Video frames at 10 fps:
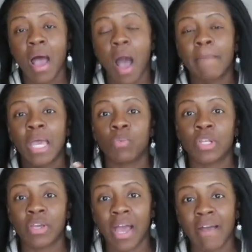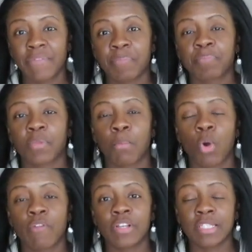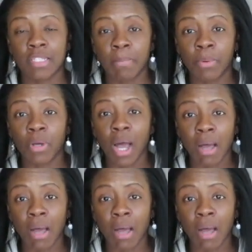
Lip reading: And when you have more of a simple